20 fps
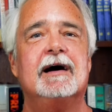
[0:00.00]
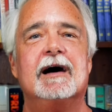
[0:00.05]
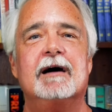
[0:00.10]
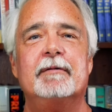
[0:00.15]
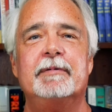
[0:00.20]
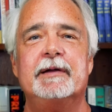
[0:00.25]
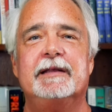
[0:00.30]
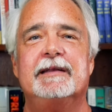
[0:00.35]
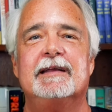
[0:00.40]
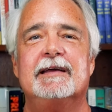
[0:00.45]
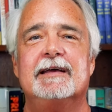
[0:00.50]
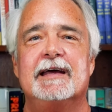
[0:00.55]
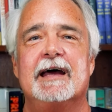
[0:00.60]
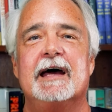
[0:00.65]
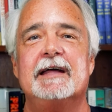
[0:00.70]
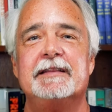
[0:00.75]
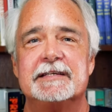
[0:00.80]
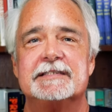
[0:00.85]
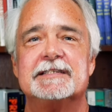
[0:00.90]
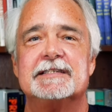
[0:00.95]
I mean,
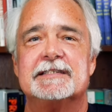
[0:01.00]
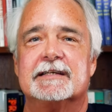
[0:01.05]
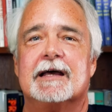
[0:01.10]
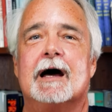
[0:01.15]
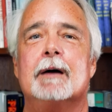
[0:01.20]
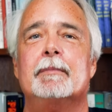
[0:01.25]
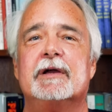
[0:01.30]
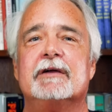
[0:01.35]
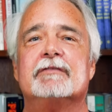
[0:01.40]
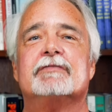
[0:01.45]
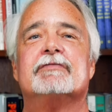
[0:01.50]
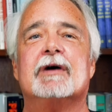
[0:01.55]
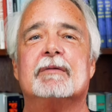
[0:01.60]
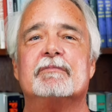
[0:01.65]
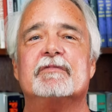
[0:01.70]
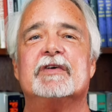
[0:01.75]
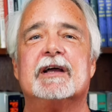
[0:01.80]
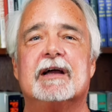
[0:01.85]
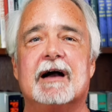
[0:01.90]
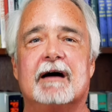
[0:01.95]
and this is coming
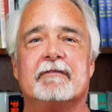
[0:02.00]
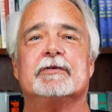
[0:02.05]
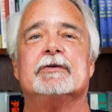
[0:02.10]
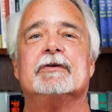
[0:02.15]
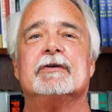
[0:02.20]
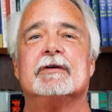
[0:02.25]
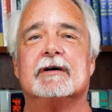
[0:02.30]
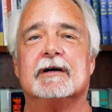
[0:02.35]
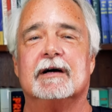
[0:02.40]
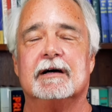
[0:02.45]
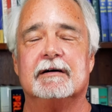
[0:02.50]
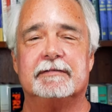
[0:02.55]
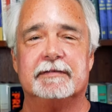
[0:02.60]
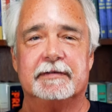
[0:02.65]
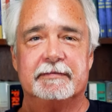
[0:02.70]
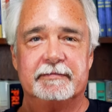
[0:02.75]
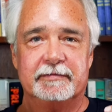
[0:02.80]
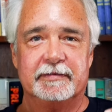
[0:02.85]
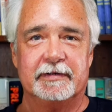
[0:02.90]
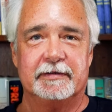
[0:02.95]
from the governor
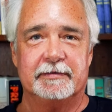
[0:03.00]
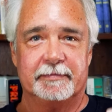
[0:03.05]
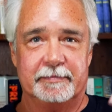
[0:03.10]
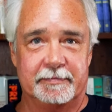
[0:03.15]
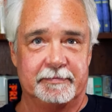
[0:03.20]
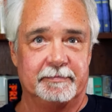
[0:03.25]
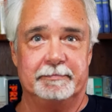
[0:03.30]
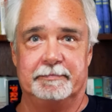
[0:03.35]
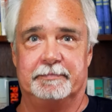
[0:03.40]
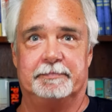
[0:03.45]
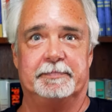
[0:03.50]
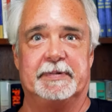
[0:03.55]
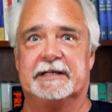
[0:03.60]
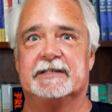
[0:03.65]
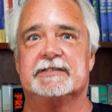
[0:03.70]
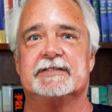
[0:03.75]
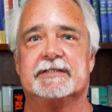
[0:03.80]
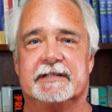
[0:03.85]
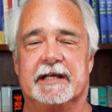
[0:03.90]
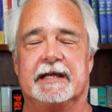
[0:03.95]
of the
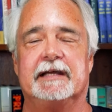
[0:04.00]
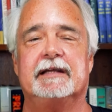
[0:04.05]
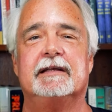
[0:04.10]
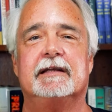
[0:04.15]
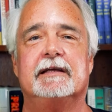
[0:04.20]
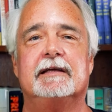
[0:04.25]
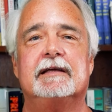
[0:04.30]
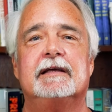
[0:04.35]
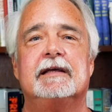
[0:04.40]
big state